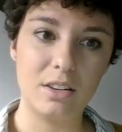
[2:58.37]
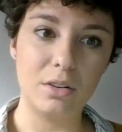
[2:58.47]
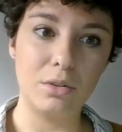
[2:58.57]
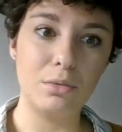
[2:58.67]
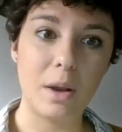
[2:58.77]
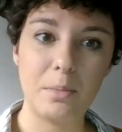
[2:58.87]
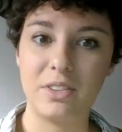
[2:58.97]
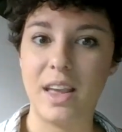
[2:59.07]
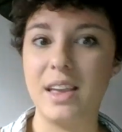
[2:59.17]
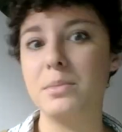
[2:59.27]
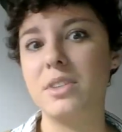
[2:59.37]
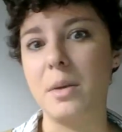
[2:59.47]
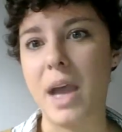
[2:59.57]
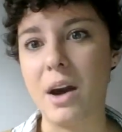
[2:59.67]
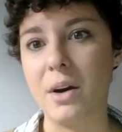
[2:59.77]
to represent him
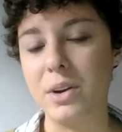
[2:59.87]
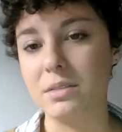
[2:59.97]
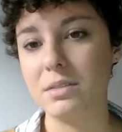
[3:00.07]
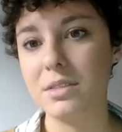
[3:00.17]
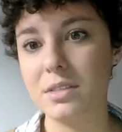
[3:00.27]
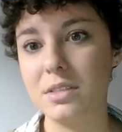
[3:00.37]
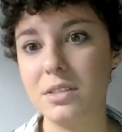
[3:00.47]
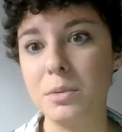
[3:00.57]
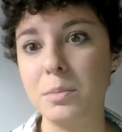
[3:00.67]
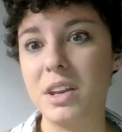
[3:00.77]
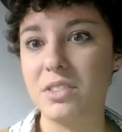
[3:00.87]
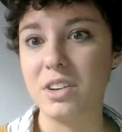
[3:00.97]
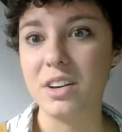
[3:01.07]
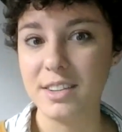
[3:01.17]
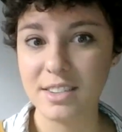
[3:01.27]
somehow and do a bit of
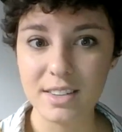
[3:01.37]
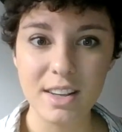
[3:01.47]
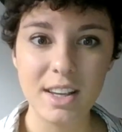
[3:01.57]
good.